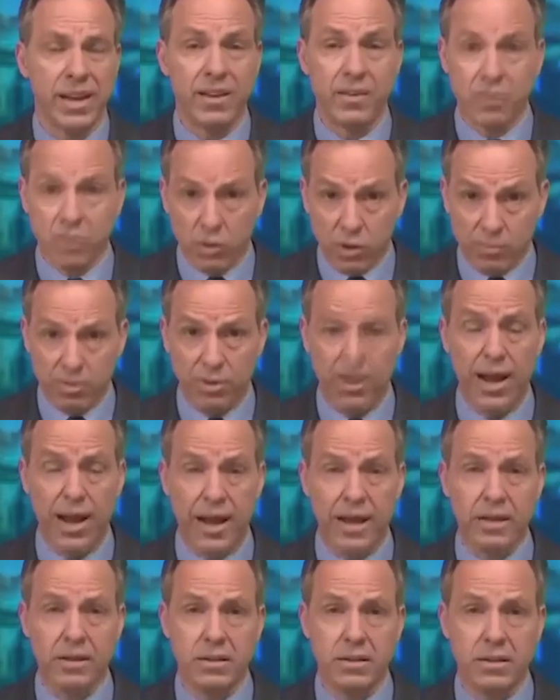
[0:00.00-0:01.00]
Is there a
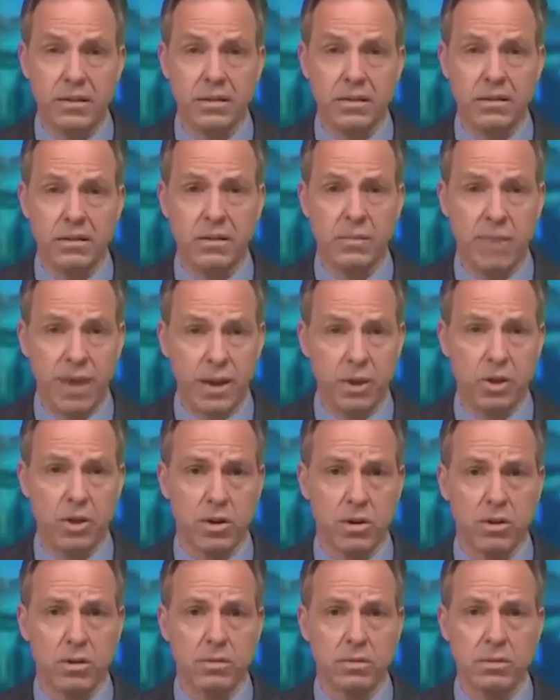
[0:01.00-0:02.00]
plan to make
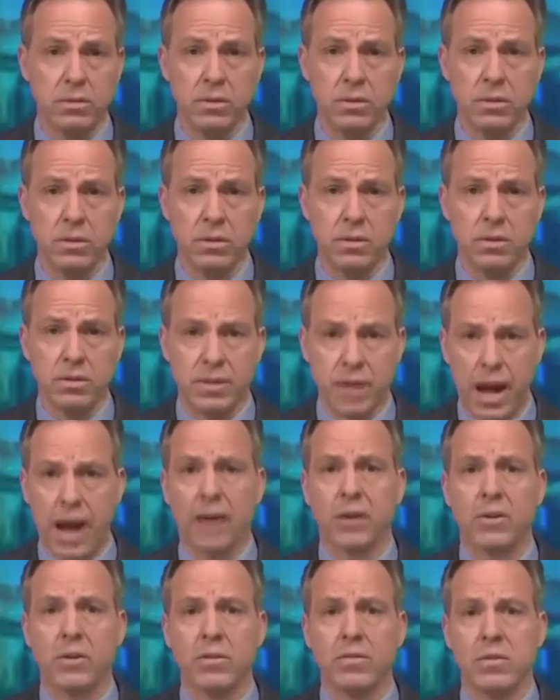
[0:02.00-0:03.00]
sure
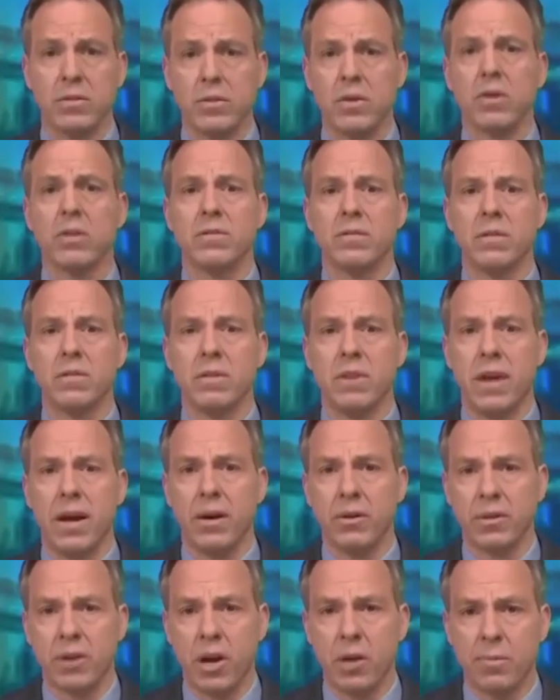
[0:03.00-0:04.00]
doctors and nurses and
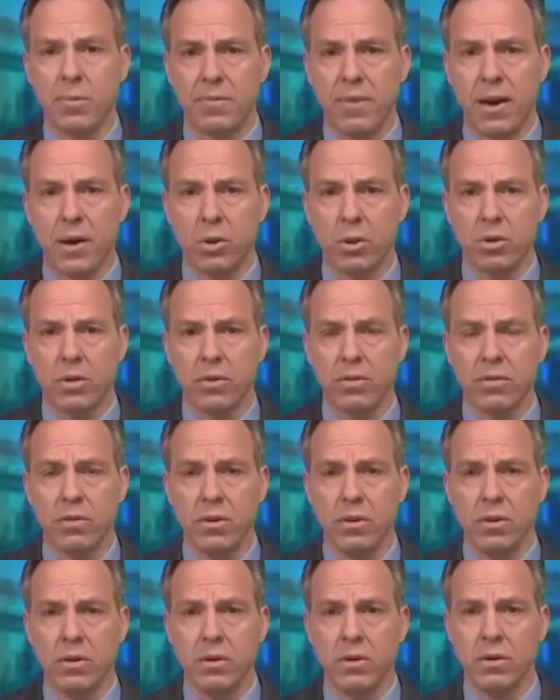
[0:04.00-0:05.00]
healthcare professionals
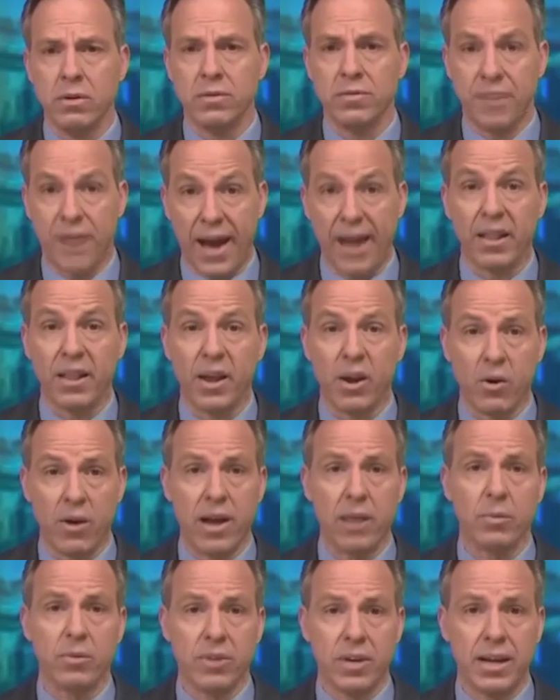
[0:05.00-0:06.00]
finally are
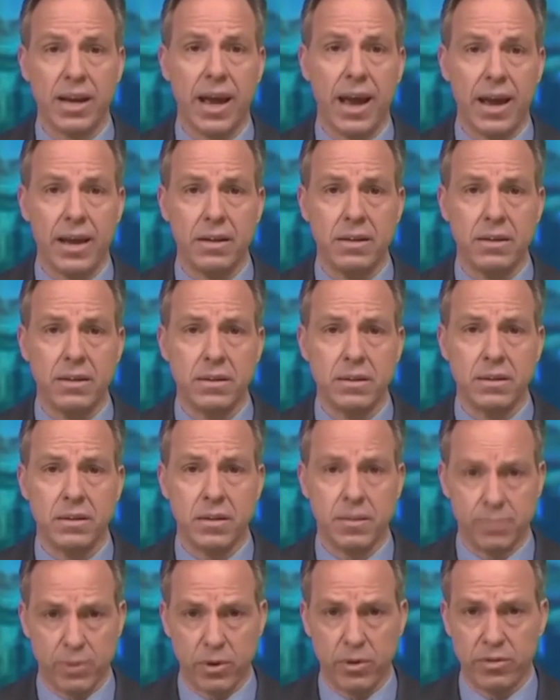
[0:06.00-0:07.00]
able to get
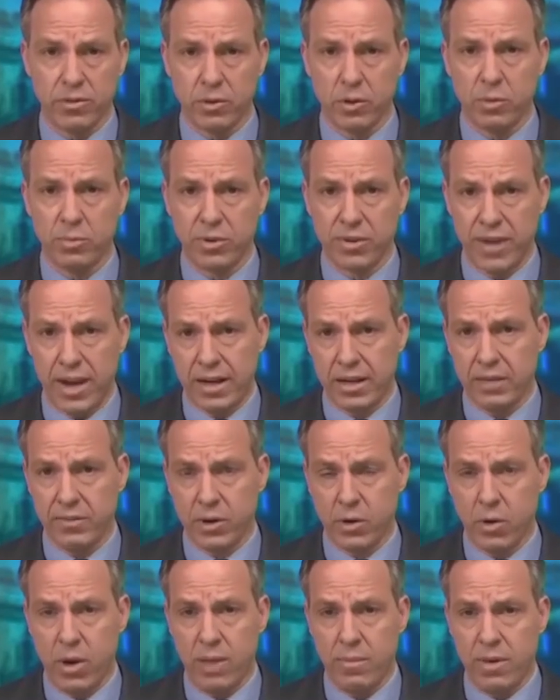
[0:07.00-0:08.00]
the personal protective
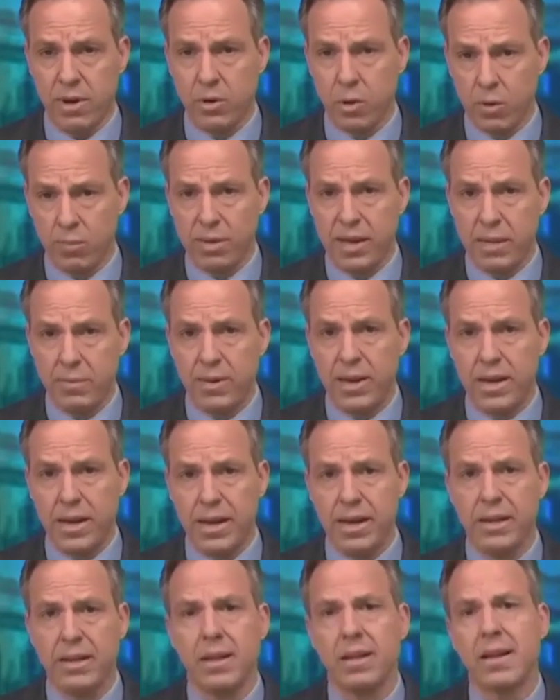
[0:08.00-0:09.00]
equipment, or
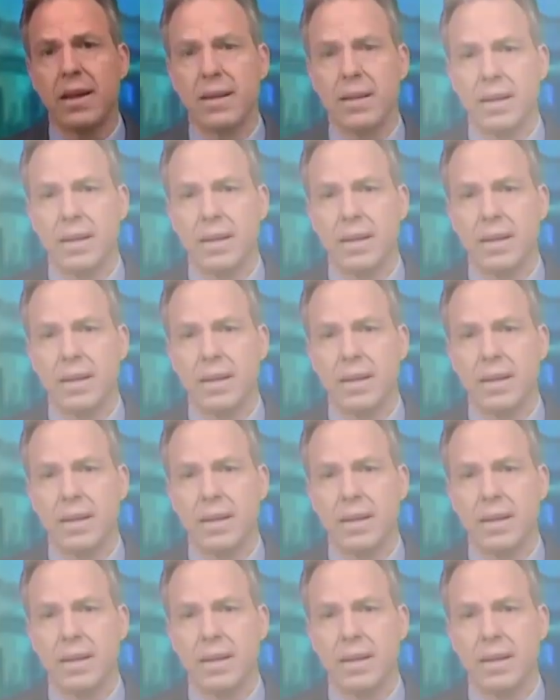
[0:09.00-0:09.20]
PPE, that they